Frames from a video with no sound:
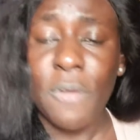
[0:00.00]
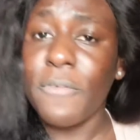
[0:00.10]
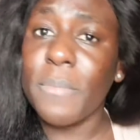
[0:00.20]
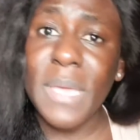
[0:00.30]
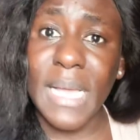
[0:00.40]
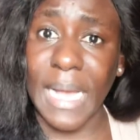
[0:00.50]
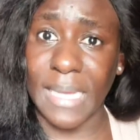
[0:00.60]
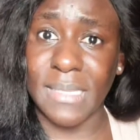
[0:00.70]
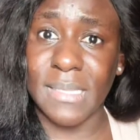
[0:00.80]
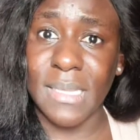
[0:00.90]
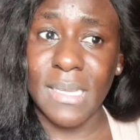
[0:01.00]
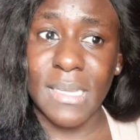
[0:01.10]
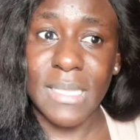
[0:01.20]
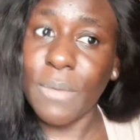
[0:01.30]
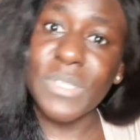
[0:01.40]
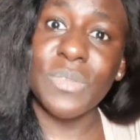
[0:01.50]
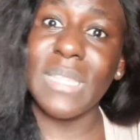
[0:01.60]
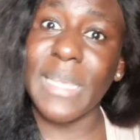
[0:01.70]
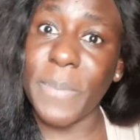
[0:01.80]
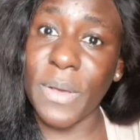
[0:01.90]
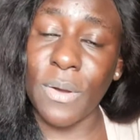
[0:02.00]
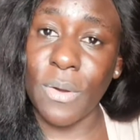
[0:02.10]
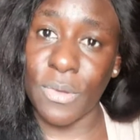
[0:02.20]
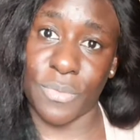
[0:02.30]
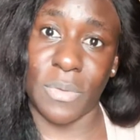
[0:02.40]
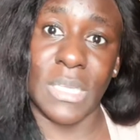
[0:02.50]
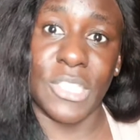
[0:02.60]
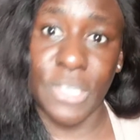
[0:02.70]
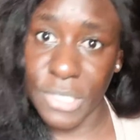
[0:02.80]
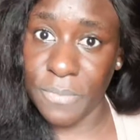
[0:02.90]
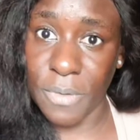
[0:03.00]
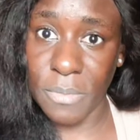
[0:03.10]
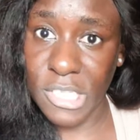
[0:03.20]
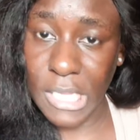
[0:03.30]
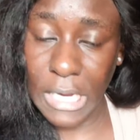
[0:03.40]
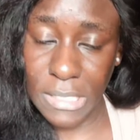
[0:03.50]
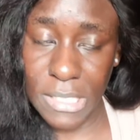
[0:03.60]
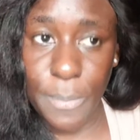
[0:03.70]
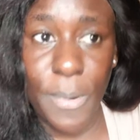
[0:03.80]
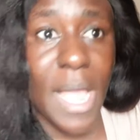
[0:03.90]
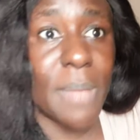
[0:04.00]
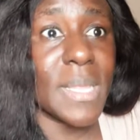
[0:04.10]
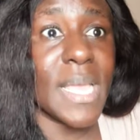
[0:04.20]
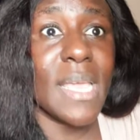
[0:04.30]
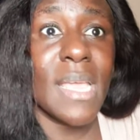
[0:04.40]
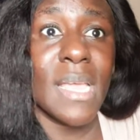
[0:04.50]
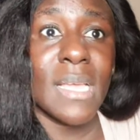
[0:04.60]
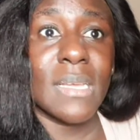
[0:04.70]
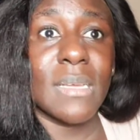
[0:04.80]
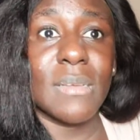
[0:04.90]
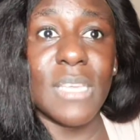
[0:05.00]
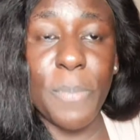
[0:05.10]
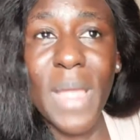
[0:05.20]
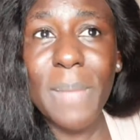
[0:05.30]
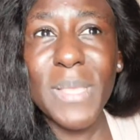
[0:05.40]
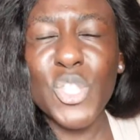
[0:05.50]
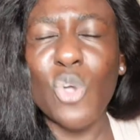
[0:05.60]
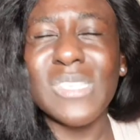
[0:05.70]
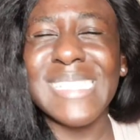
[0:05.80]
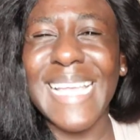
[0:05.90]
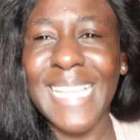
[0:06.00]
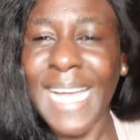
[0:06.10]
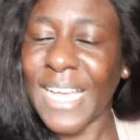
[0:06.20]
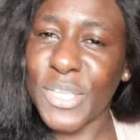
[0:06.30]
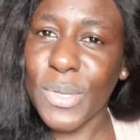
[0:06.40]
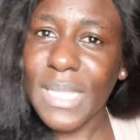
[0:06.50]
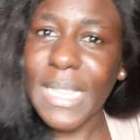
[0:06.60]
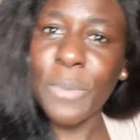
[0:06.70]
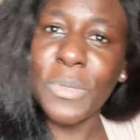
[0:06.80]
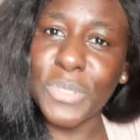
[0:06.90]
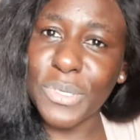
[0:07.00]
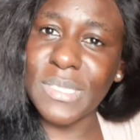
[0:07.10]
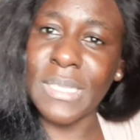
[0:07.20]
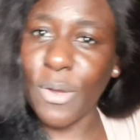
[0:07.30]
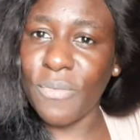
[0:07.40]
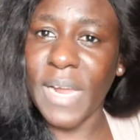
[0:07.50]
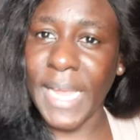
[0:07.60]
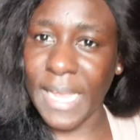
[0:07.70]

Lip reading: For me, guys, there was no label on the relationship from the start. He probably toasted her. You know the language you use over here